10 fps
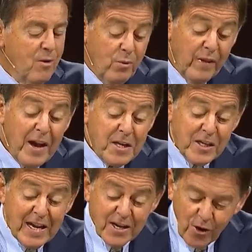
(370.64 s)
Well, that is
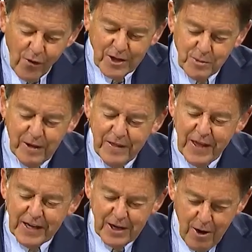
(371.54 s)
the encouragement
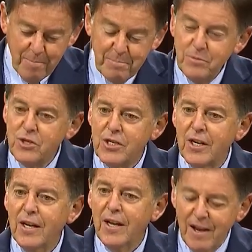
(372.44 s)
that comes
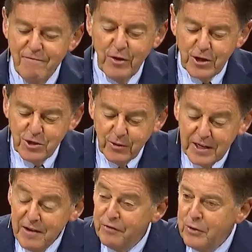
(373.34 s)
in verse
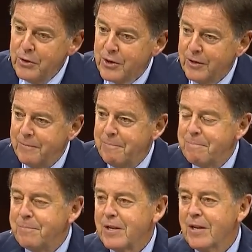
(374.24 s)
24.
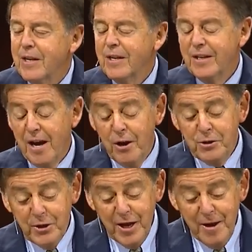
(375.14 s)
Now,
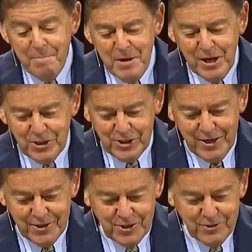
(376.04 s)
to him, he
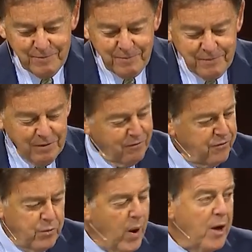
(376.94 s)
says,
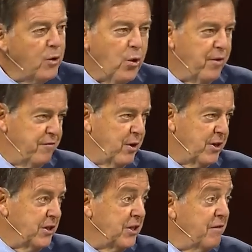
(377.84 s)
well known
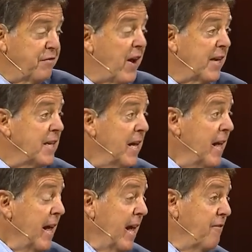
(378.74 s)
verses. In fact,
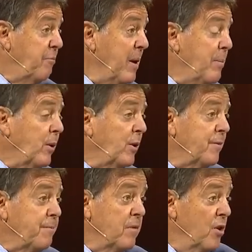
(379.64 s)
if
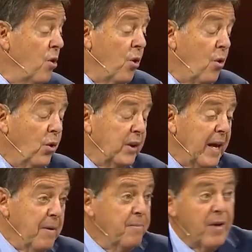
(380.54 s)
people know
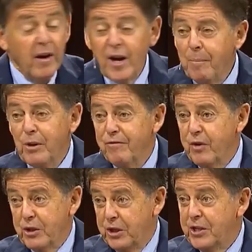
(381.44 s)
only a couple of
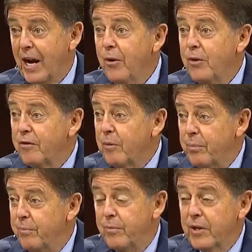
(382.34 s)
verses out of the,
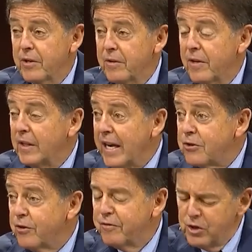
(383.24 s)
the, the,
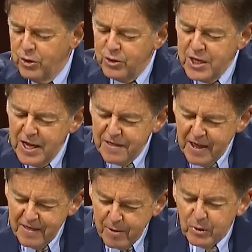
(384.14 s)
letter of Jude,
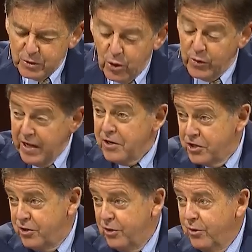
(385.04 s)
then they will know
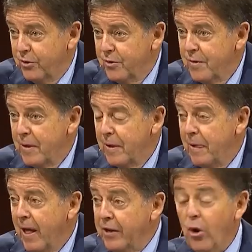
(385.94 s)
these two.
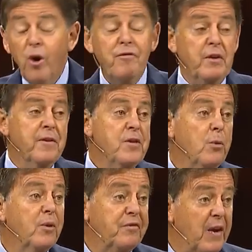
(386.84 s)
And often you
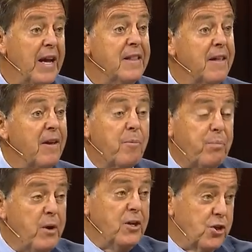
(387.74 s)
will find that they're
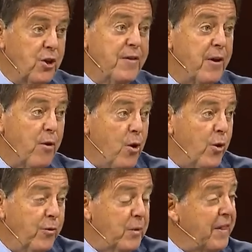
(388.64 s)
preached on their
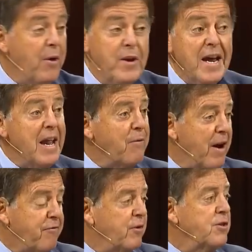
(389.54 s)
own without any
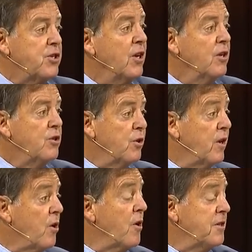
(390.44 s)
reference to
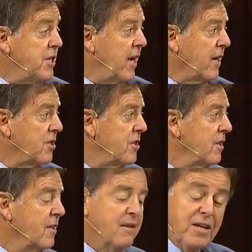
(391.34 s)
the context.
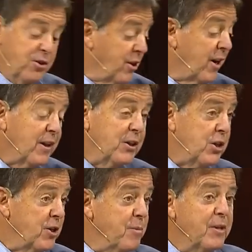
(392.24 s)
That's not
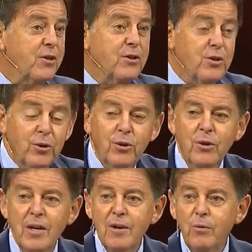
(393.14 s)
illegitimate to
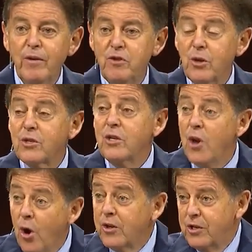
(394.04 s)
do. We've chosen
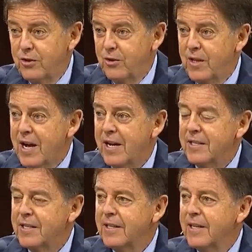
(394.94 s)
not to do that